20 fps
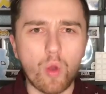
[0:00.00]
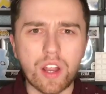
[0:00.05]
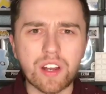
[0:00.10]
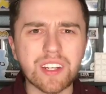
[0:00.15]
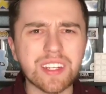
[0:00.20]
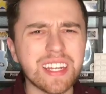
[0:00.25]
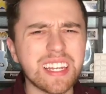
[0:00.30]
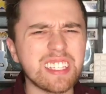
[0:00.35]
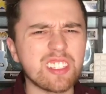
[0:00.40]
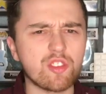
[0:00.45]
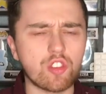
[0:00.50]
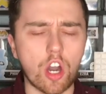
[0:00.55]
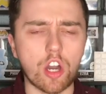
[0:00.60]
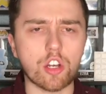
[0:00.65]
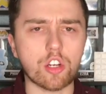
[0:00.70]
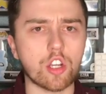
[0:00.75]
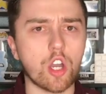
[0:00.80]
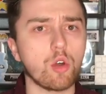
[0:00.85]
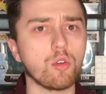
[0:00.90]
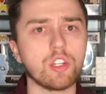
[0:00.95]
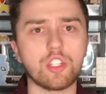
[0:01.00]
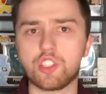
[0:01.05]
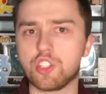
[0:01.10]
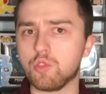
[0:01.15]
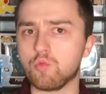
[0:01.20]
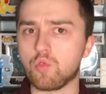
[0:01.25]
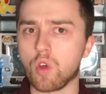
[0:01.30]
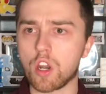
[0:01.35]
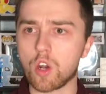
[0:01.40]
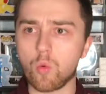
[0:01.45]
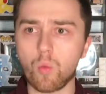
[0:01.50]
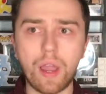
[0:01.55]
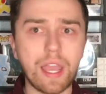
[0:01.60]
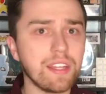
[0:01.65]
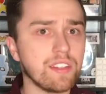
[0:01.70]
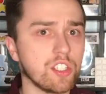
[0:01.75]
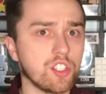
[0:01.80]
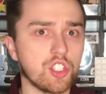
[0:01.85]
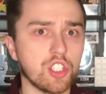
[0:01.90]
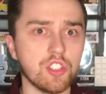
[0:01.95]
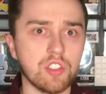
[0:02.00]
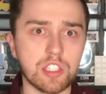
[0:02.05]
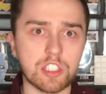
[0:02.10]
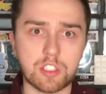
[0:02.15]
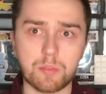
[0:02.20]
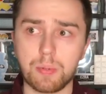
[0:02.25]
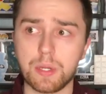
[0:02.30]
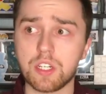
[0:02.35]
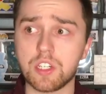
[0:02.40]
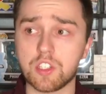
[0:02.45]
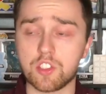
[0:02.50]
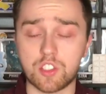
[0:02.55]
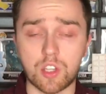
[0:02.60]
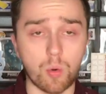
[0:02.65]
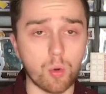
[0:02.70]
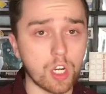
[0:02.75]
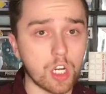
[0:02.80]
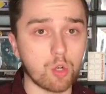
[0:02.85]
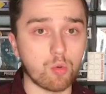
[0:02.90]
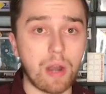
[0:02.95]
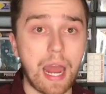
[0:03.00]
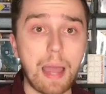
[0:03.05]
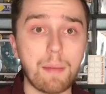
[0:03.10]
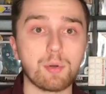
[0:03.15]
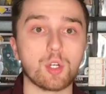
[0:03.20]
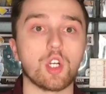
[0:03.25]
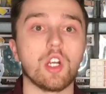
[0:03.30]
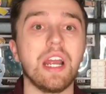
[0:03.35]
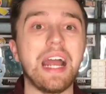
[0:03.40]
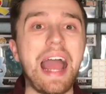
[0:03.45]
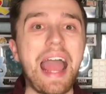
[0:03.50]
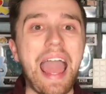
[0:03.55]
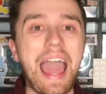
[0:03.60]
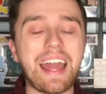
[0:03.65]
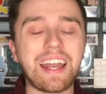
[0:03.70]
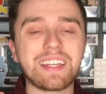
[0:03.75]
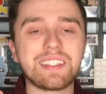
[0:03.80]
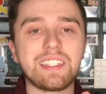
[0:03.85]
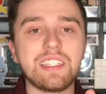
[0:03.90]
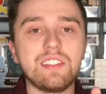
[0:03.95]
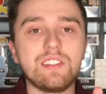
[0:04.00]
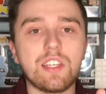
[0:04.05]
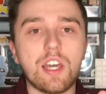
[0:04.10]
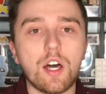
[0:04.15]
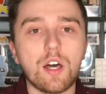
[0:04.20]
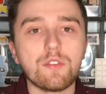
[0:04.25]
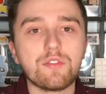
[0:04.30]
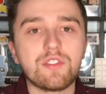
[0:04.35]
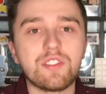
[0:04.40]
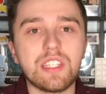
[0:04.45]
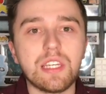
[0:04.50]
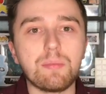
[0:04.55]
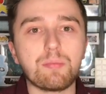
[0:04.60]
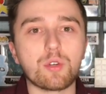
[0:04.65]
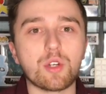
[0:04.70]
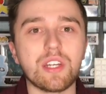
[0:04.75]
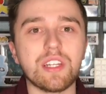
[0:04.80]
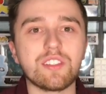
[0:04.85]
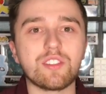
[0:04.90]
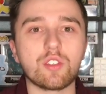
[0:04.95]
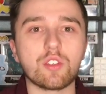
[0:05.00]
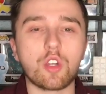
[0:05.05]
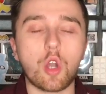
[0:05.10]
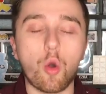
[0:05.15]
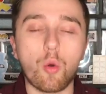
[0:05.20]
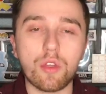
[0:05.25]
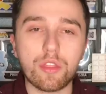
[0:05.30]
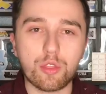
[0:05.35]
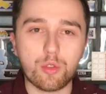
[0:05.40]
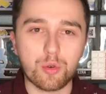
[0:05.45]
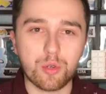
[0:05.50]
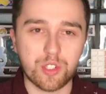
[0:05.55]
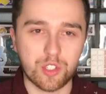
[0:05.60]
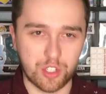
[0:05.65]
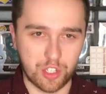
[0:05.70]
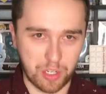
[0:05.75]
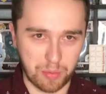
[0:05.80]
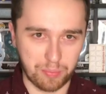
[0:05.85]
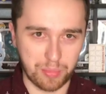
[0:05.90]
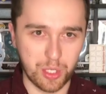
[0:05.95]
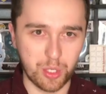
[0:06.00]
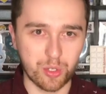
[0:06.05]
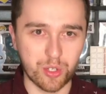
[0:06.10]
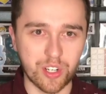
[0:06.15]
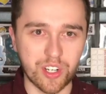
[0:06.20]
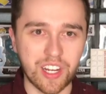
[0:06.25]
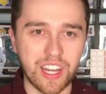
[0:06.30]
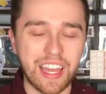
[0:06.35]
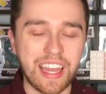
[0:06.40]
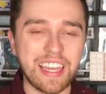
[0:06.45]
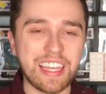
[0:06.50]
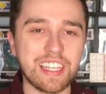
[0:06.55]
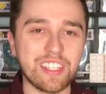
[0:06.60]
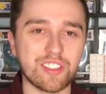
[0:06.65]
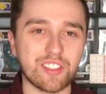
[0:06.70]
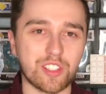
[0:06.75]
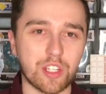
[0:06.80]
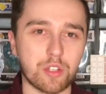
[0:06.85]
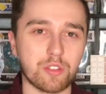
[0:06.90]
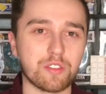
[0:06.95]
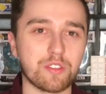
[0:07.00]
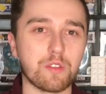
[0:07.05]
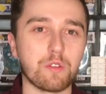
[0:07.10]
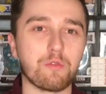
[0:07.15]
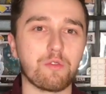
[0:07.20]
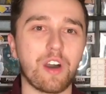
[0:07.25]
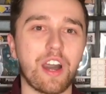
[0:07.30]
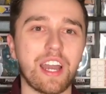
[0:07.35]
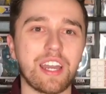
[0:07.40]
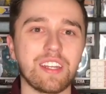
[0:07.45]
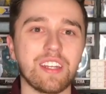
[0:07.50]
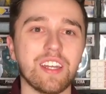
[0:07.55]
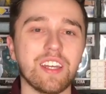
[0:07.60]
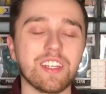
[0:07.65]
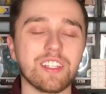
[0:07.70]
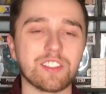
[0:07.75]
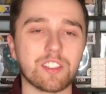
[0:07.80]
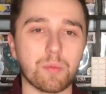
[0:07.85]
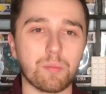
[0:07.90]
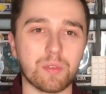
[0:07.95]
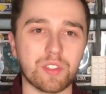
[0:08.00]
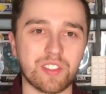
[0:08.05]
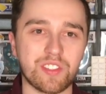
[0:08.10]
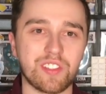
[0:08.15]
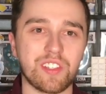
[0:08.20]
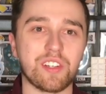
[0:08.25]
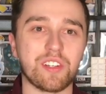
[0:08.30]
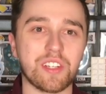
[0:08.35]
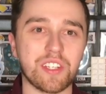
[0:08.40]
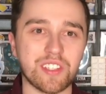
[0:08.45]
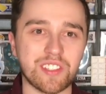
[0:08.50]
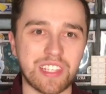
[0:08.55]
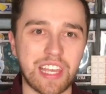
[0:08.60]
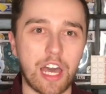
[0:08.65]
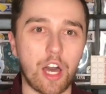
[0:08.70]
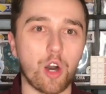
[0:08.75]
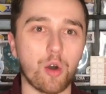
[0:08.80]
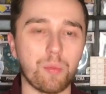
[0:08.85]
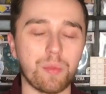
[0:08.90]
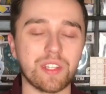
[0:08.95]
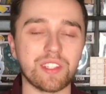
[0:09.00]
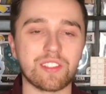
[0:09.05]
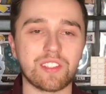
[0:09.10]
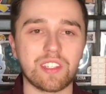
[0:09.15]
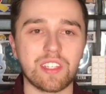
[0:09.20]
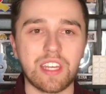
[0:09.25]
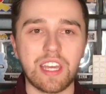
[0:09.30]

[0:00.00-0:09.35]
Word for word: where did his daughter go? Did she run away? Did she disappear? Did someone grab her? And as he delves deeper into going through her computer, he starts to find some mysterious elements